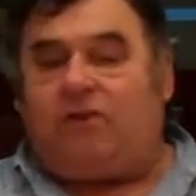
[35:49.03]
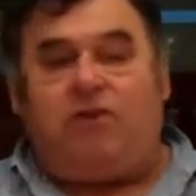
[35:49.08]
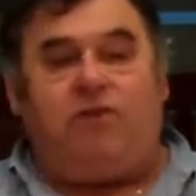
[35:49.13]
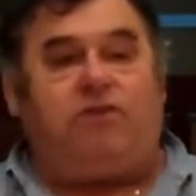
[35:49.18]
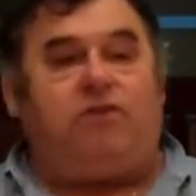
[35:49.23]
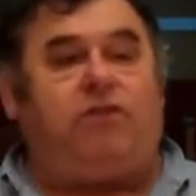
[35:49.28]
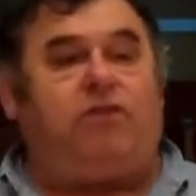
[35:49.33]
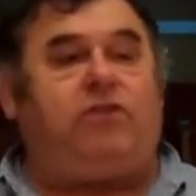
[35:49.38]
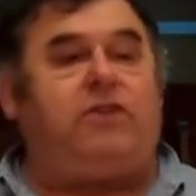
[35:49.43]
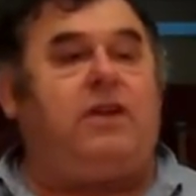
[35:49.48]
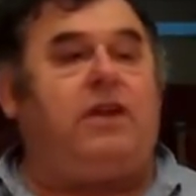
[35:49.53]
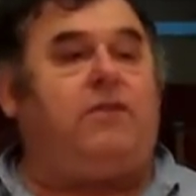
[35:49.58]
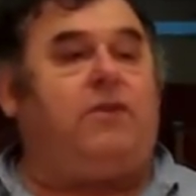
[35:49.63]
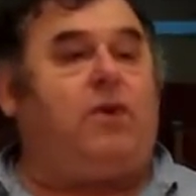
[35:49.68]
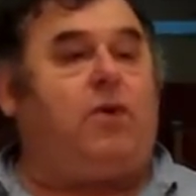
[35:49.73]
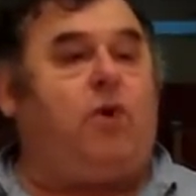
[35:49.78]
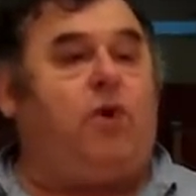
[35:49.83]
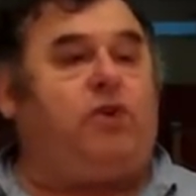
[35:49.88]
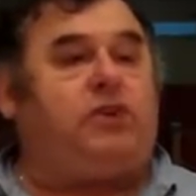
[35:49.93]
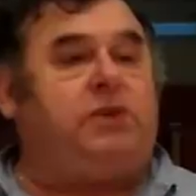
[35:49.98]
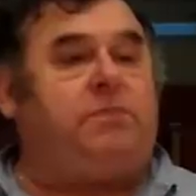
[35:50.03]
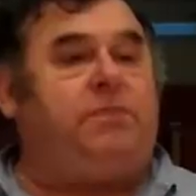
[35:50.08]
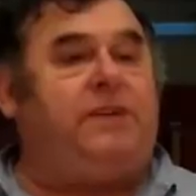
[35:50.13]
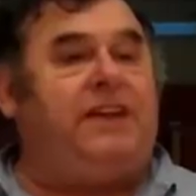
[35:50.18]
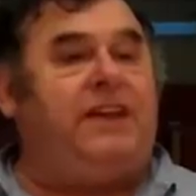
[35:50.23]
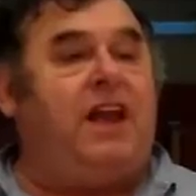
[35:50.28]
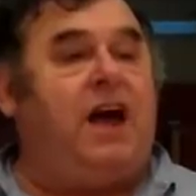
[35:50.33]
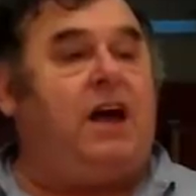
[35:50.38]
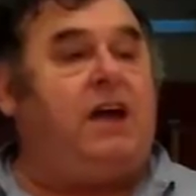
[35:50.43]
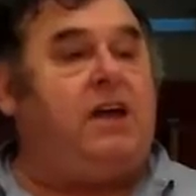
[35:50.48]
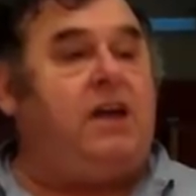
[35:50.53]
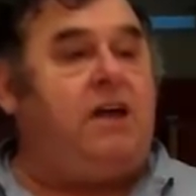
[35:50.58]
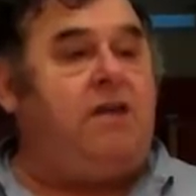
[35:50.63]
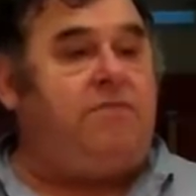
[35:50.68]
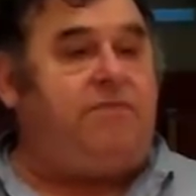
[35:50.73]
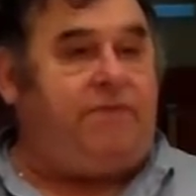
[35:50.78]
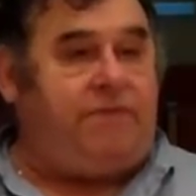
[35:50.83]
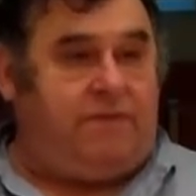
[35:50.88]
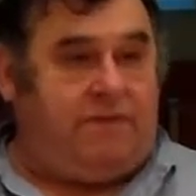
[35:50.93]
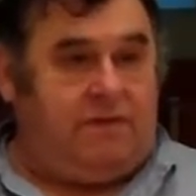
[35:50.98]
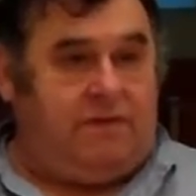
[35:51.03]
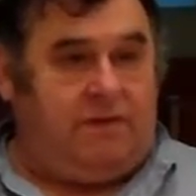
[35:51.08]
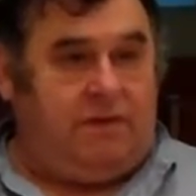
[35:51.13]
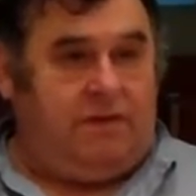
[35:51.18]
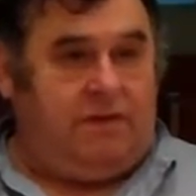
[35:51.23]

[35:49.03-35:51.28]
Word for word: Christians are never called to be naive.